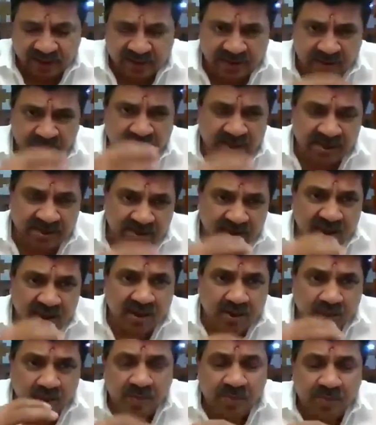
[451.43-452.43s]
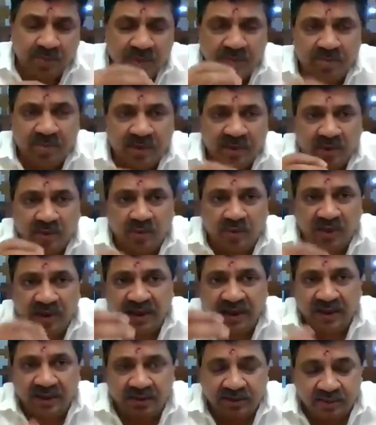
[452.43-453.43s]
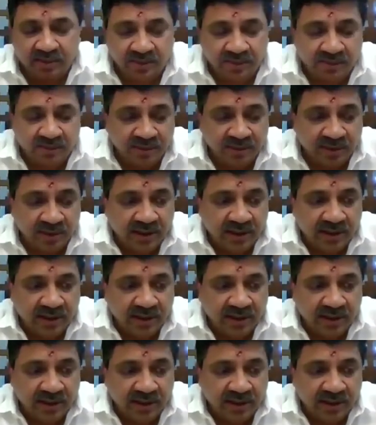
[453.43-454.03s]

a place where people are willing to